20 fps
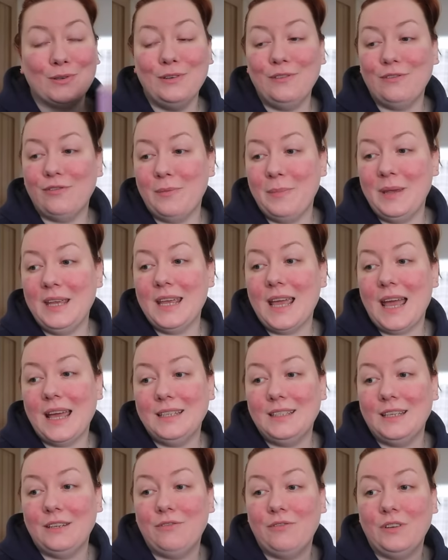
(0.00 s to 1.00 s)
group for me.
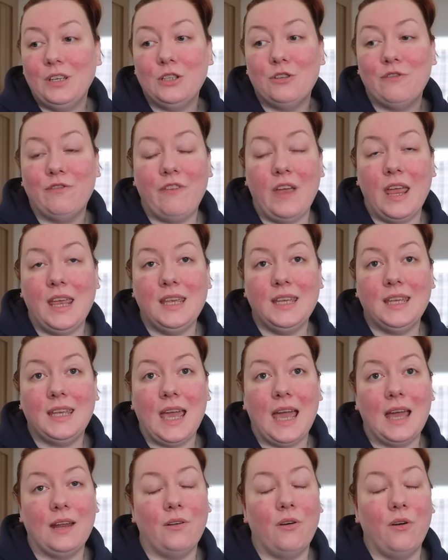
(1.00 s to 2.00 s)
I did finish
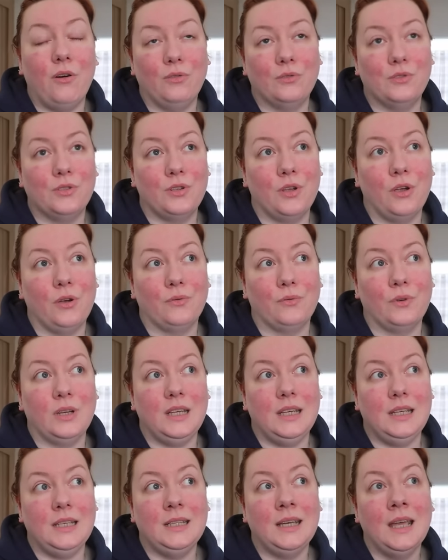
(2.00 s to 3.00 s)
Fake and also
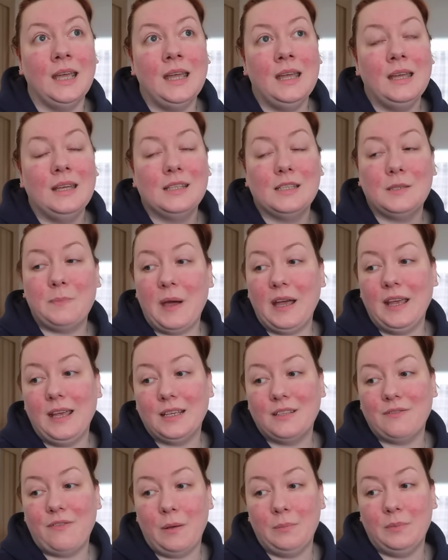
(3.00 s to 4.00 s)
read Spy
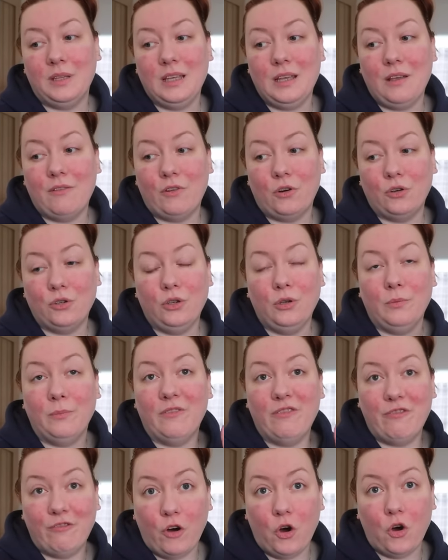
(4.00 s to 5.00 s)
X Family Volume
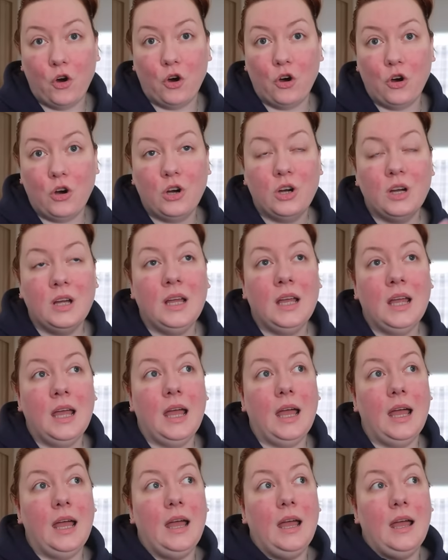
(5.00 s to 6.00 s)
4 um,
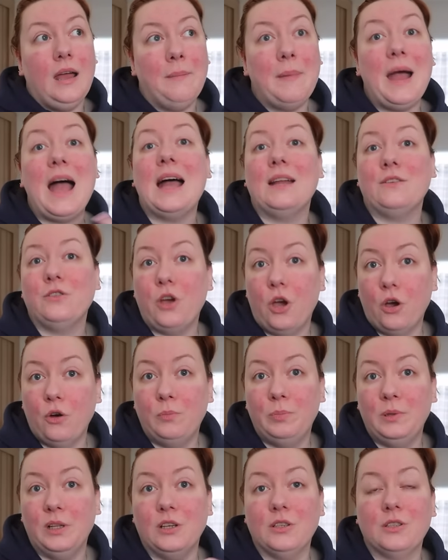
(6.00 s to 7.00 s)
and
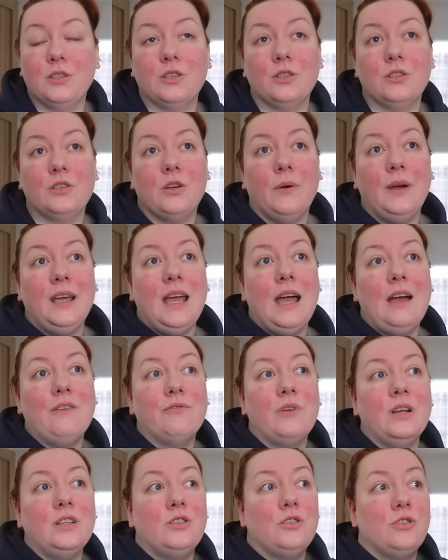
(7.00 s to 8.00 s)
Hopeless. So I
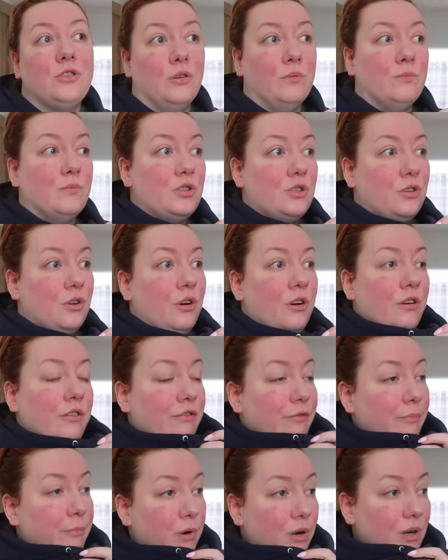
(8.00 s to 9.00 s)
have read some
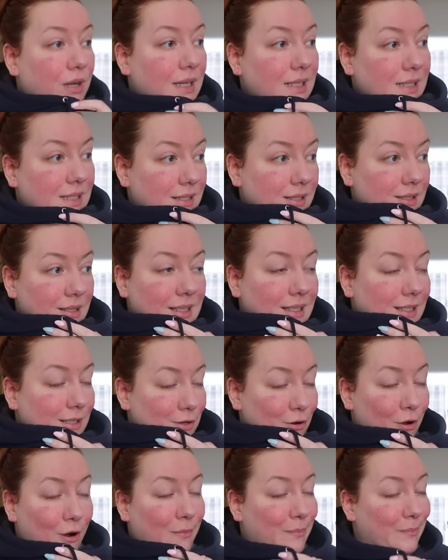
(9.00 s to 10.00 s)
stuff, but it's, it's
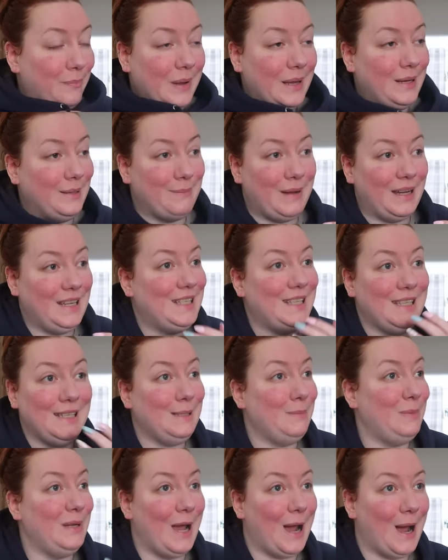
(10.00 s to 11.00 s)
not been my
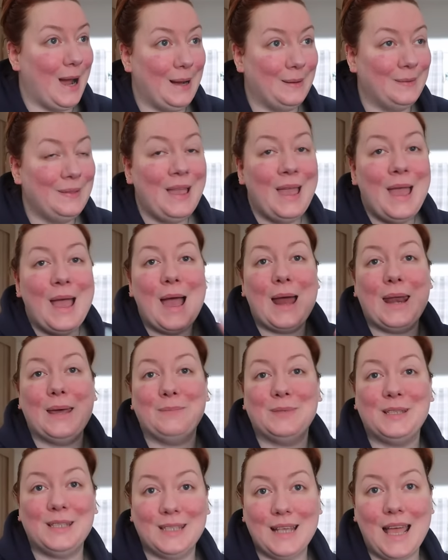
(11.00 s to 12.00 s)
TBR. And
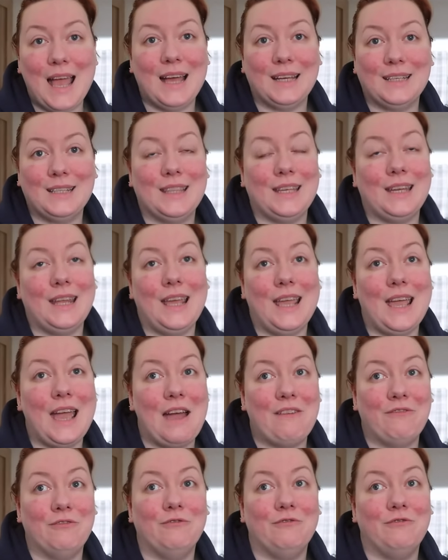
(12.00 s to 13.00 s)
I'm sad that I
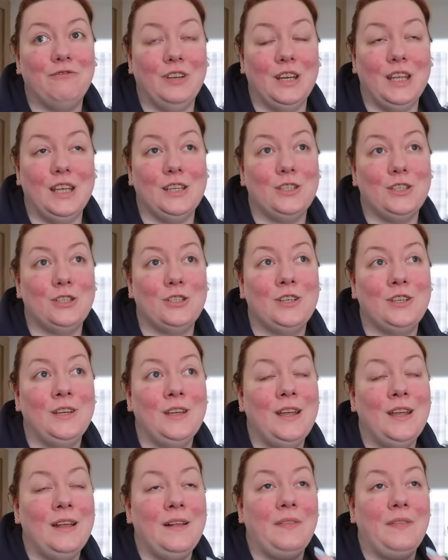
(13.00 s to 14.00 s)
haven't finished
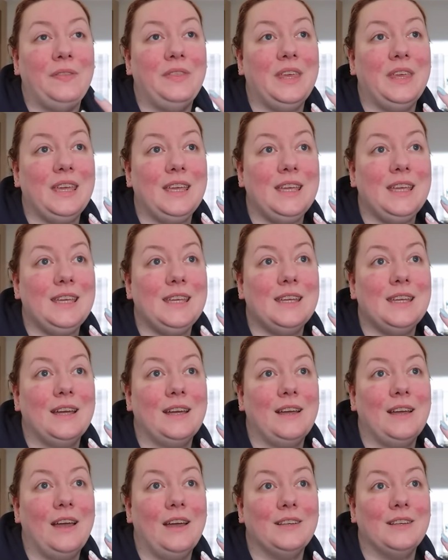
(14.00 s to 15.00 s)

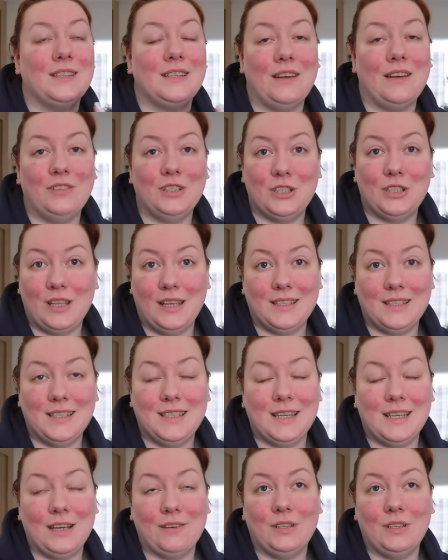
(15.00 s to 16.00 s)
the uh, Savage Land
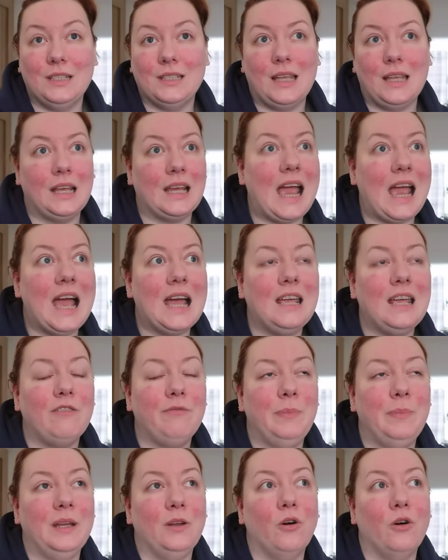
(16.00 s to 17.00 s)
series. Like I
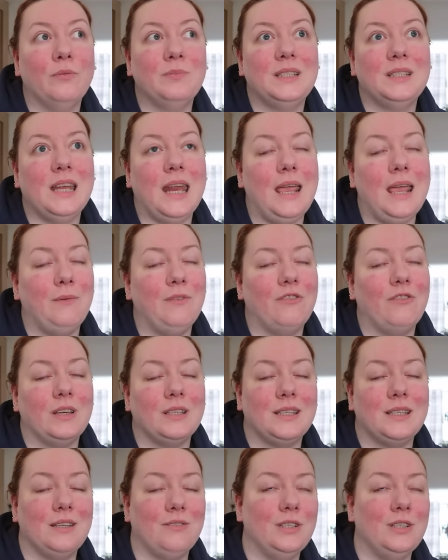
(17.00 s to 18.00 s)
have been up to date with
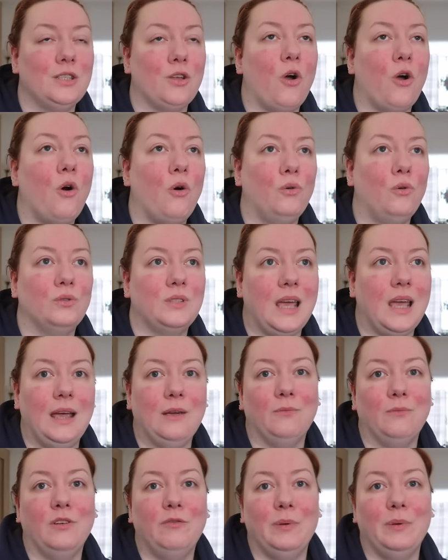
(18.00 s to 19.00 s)
that series the whole
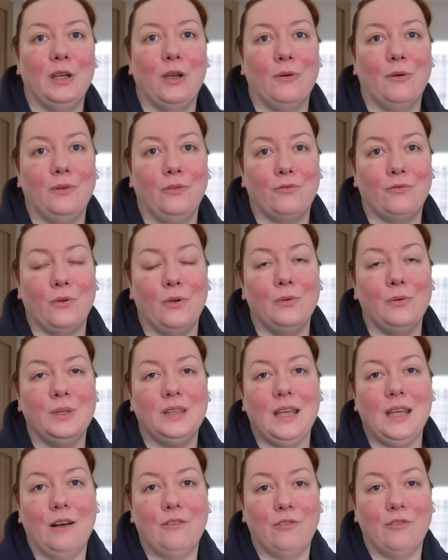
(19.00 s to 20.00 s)
time we've been going through it
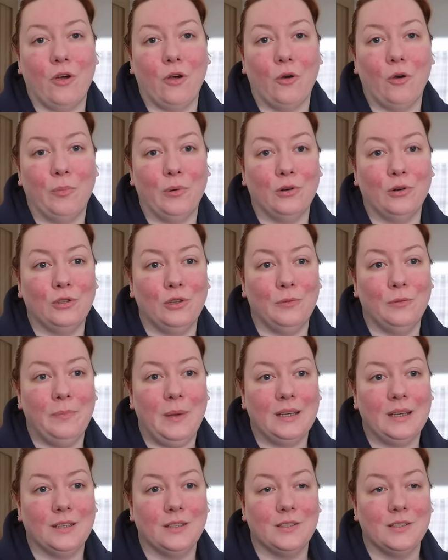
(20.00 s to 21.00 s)
with the Alpha Ho Book Club,
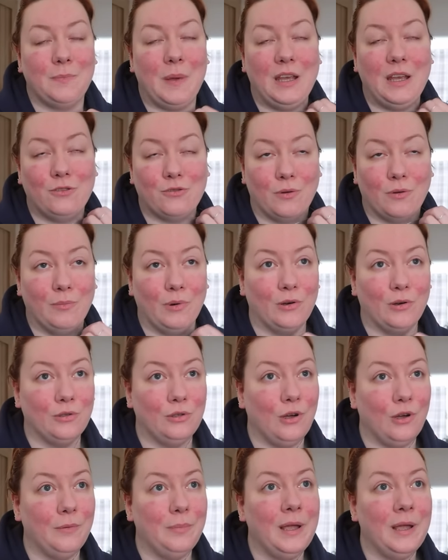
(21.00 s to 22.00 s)
Becca's Patreon Book
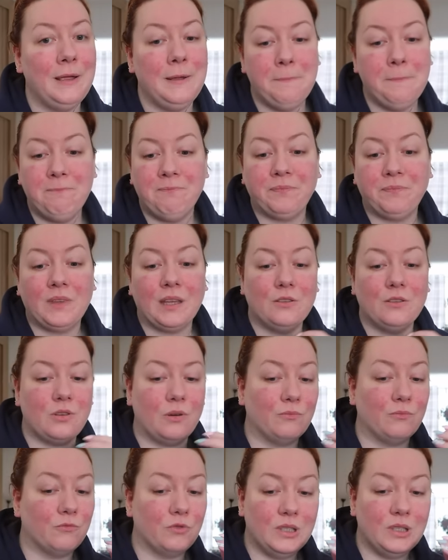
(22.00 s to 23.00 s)
Club.
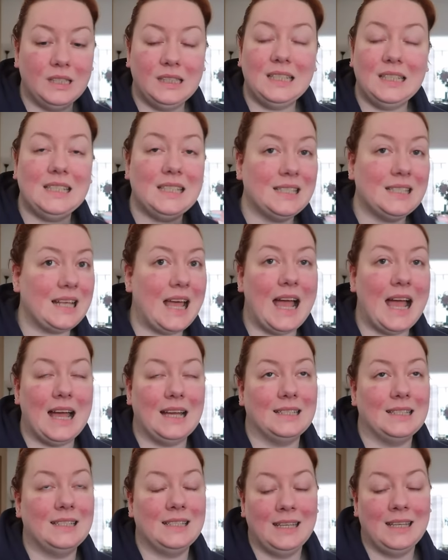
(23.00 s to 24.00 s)
So I'm really
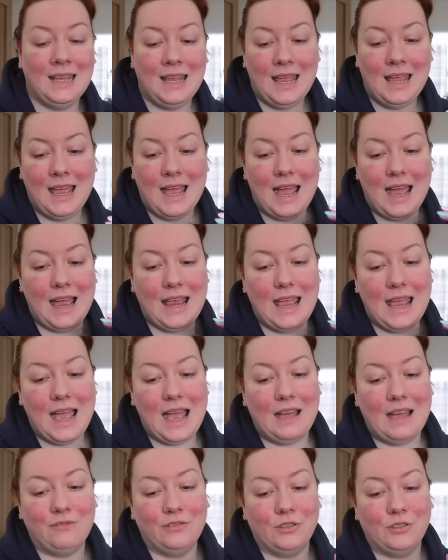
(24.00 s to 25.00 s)
sad I
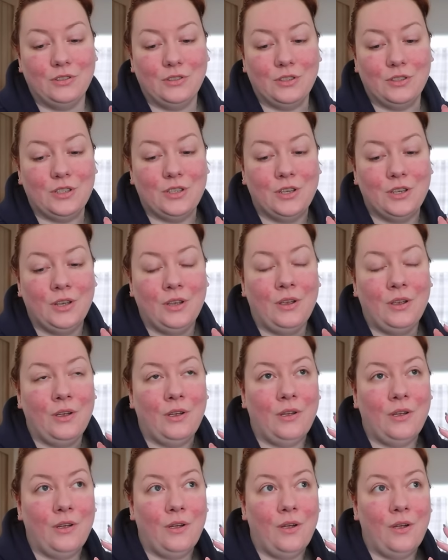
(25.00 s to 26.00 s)
haven't
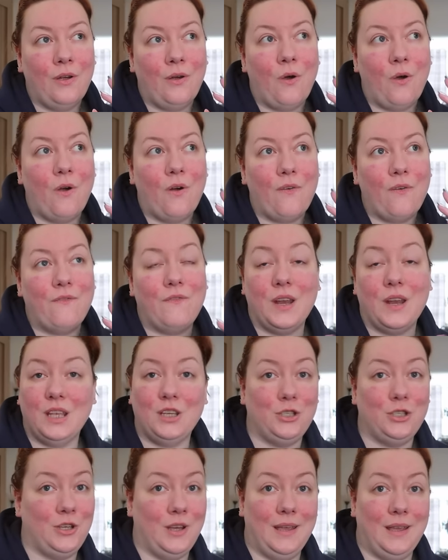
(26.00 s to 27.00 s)

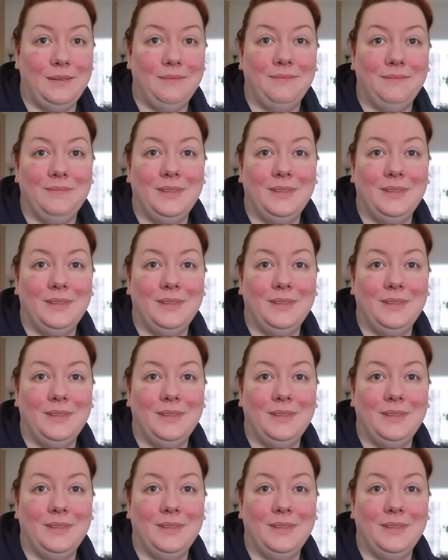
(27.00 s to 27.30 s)
finished it.